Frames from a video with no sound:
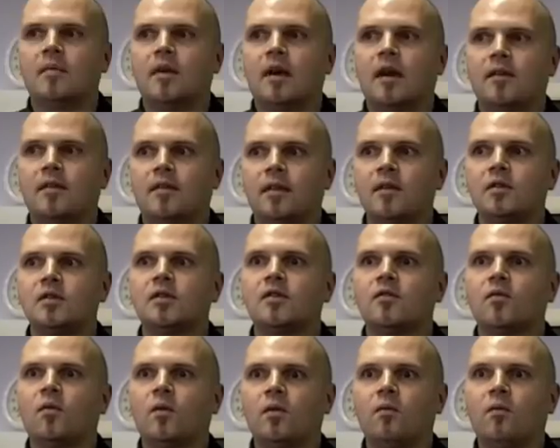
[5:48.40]
I think
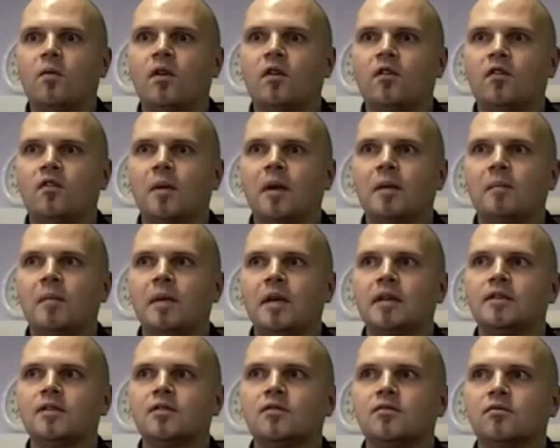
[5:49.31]
sort of one of my
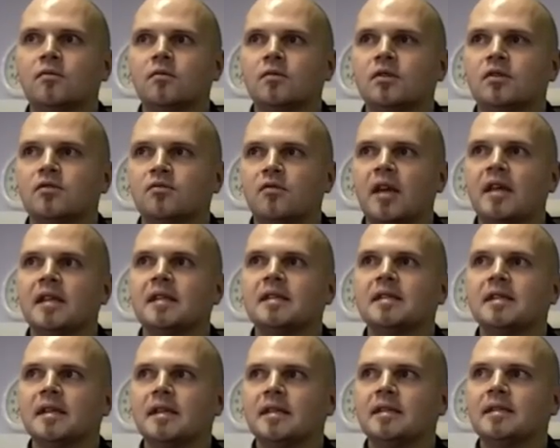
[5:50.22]
big
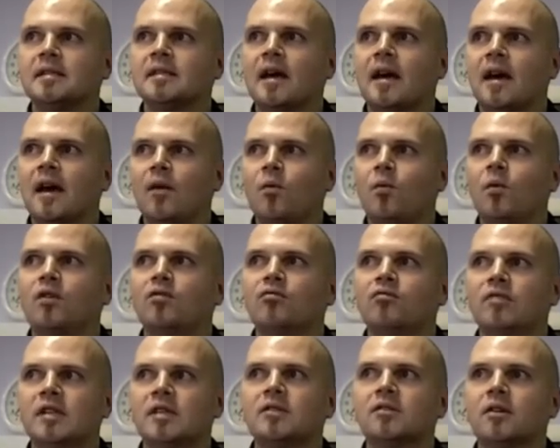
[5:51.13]
strengths is that I will
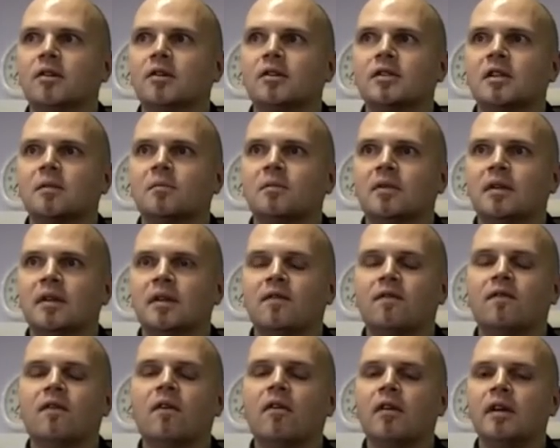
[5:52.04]
research
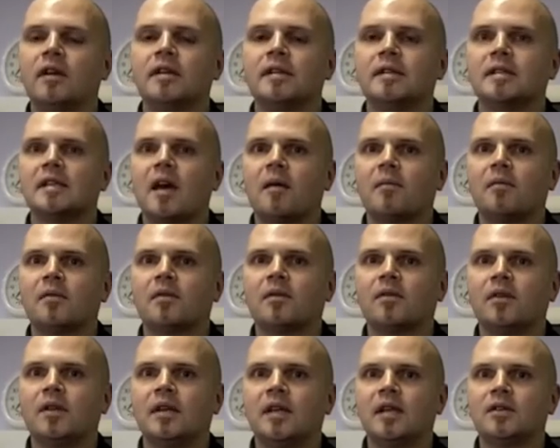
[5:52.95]
something very in depth
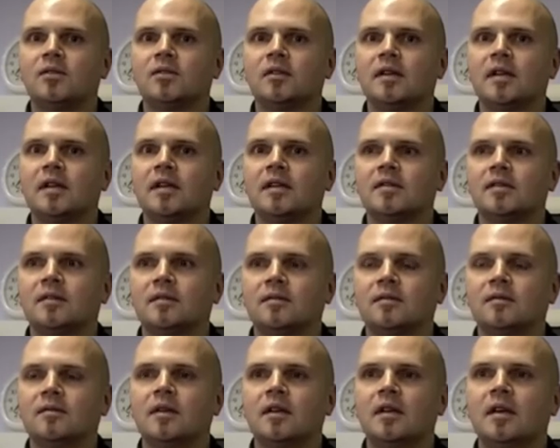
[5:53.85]
on the internet.
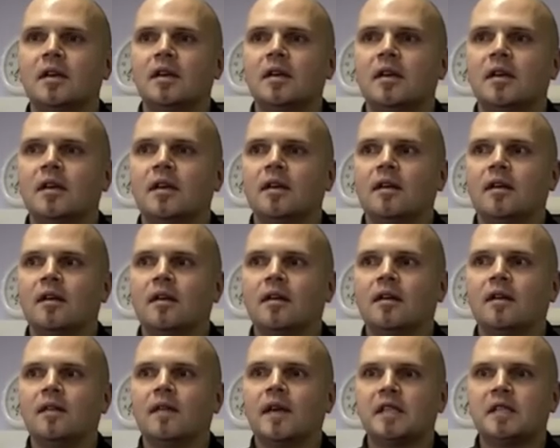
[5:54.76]
So
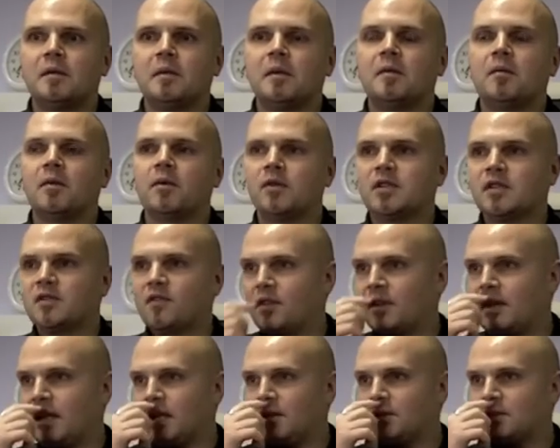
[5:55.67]
that's a big bonus for
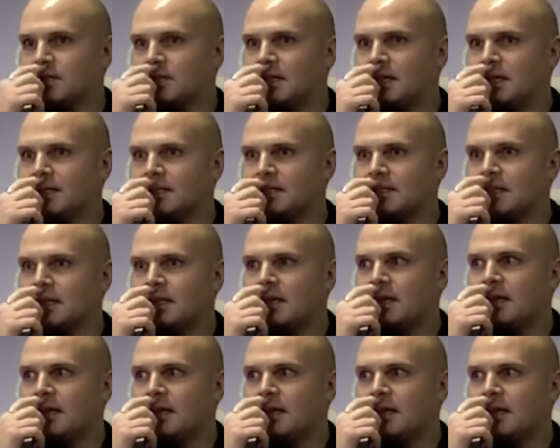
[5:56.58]
the internet.